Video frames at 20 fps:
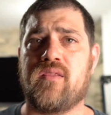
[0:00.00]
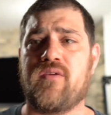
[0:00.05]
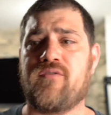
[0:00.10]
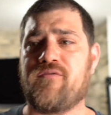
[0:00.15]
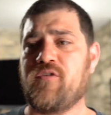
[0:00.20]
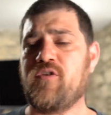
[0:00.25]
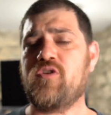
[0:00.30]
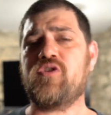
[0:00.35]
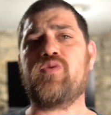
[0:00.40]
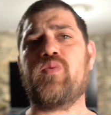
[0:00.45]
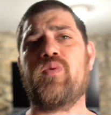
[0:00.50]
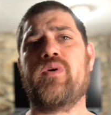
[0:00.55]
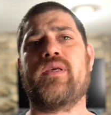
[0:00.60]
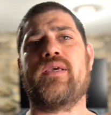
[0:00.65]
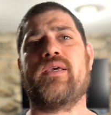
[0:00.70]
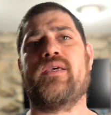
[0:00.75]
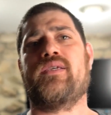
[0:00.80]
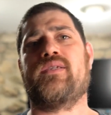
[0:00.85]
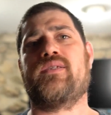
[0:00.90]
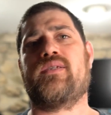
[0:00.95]
The first one
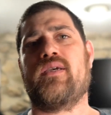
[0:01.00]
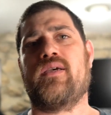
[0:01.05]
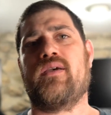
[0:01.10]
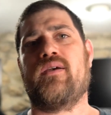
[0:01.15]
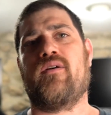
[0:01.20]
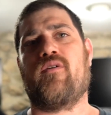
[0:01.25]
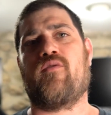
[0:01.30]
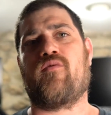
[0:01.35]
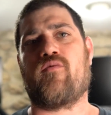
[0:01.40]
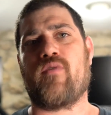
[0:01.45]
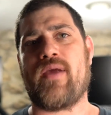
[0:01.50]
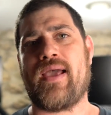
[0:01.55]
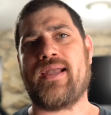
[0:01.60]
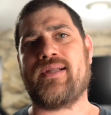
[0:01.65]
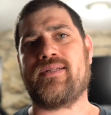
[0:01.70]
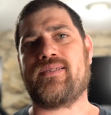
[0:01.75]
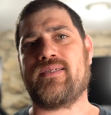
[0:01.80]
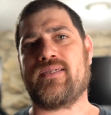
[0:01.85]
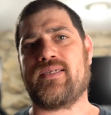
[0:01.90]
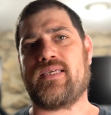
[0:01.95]
is ranked